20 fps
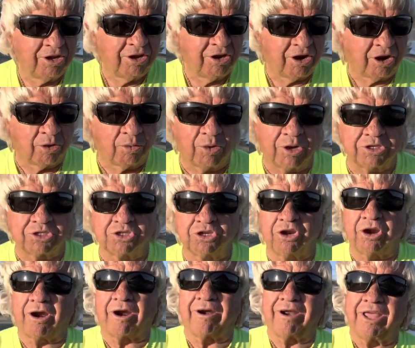Or what should
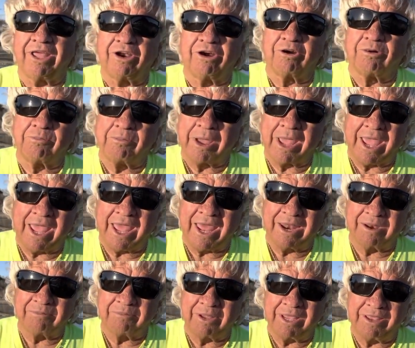our inner
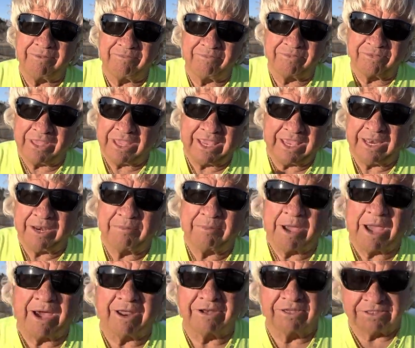man be thinking
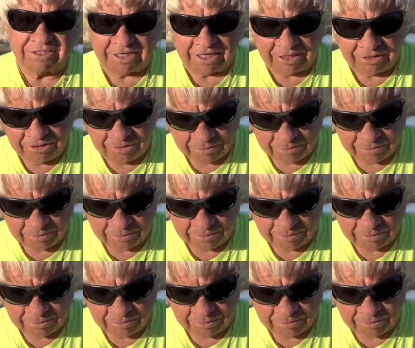about and setting your